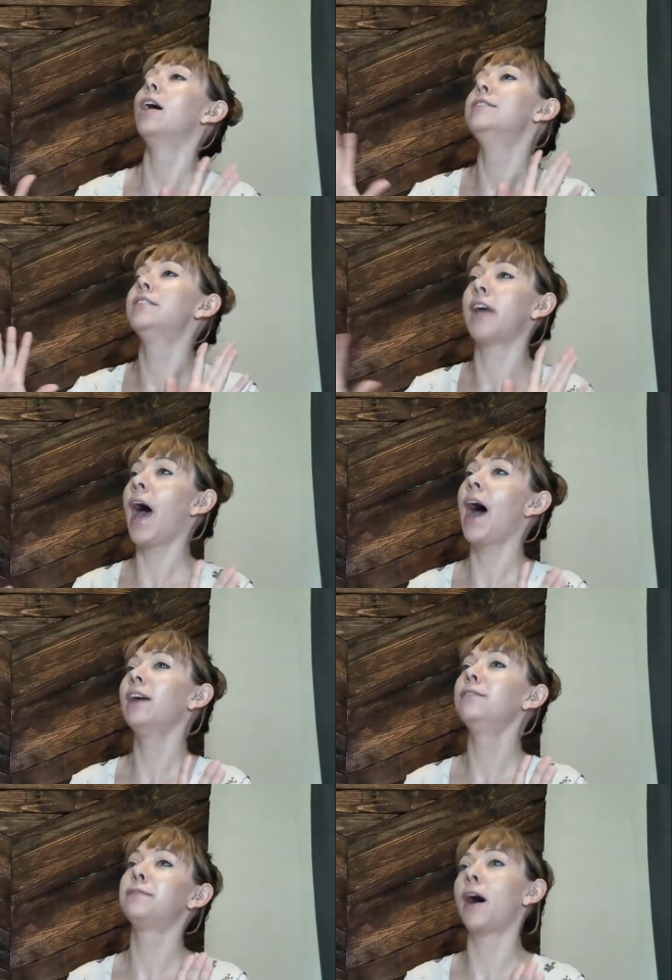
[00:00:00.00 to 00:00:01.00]

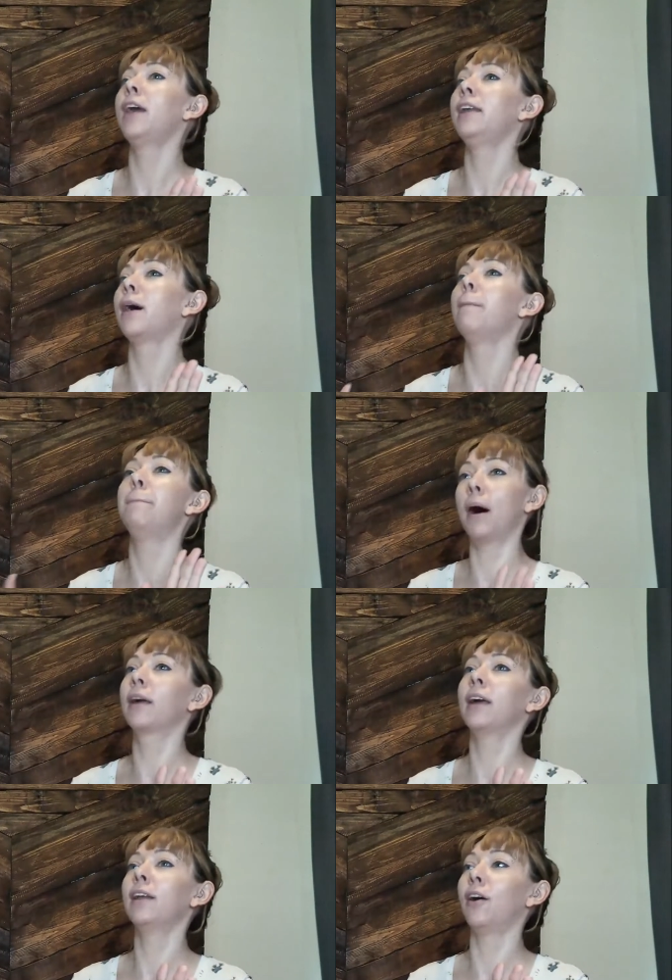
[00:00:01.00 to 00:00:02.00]
dad finding a
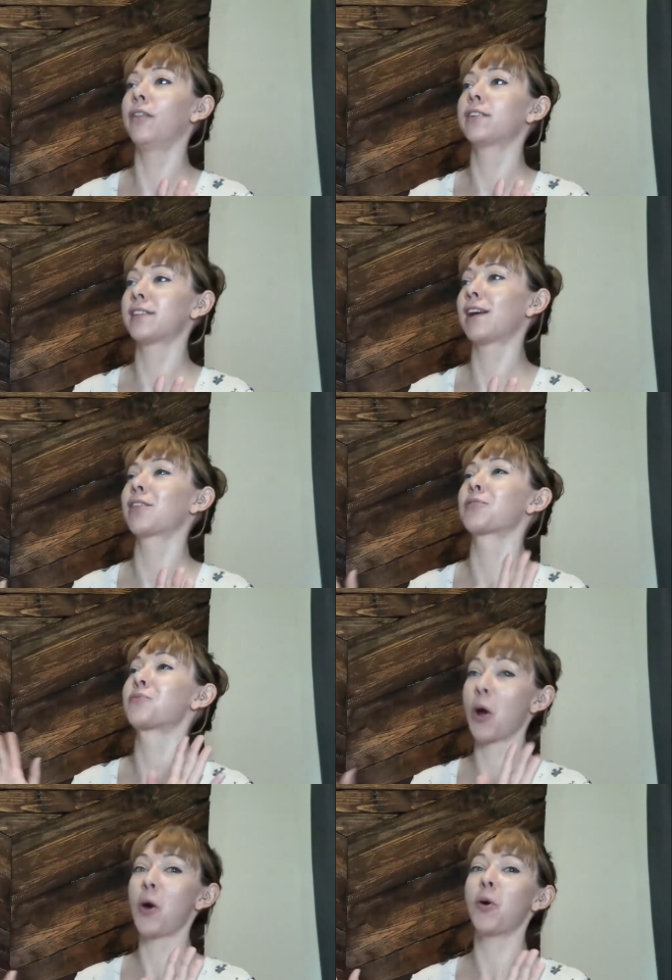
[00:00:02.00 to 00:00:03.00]
bucket on the side of the
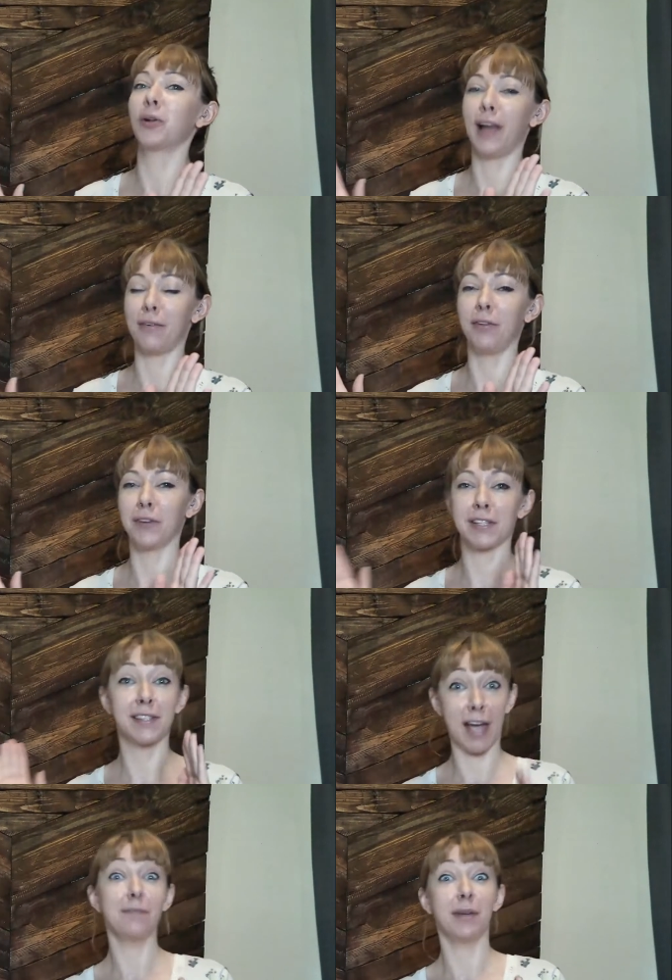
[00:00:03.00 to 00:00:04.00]
road level of
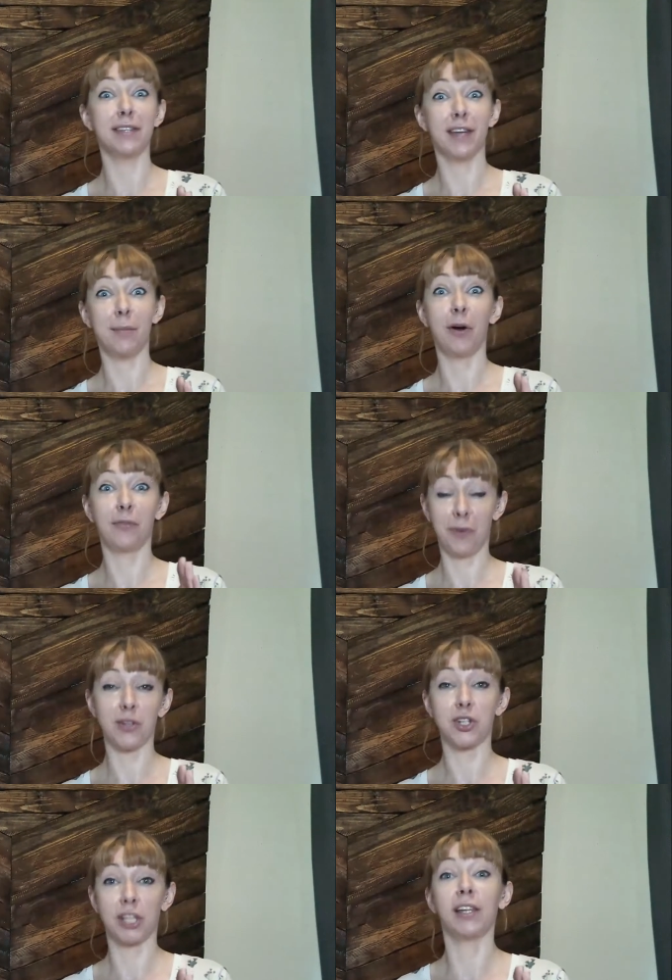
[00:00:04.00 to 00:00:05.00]
excitement about
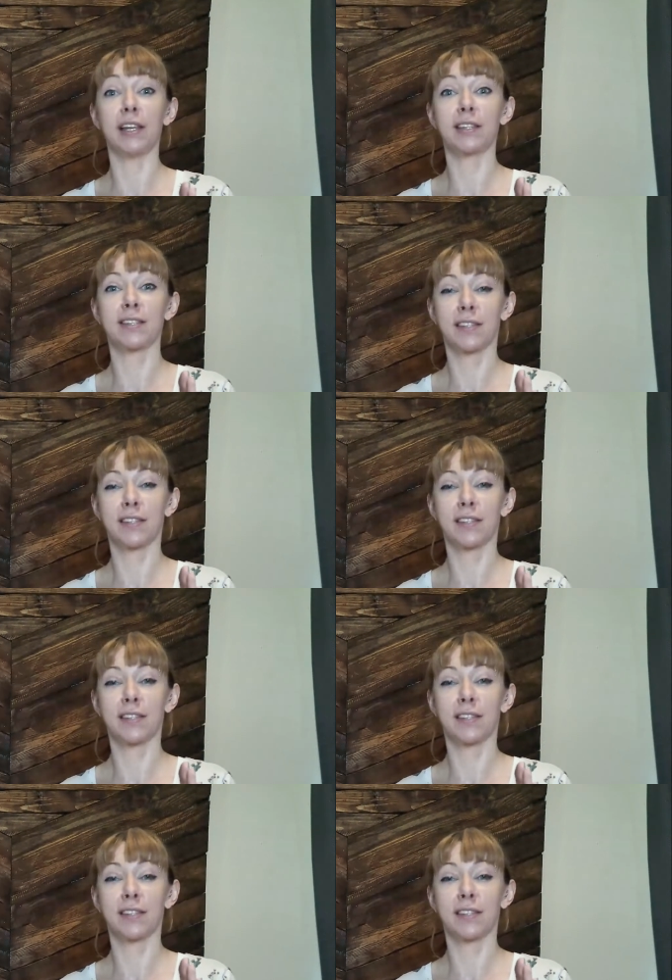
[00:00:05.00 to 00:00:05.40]
French cleats.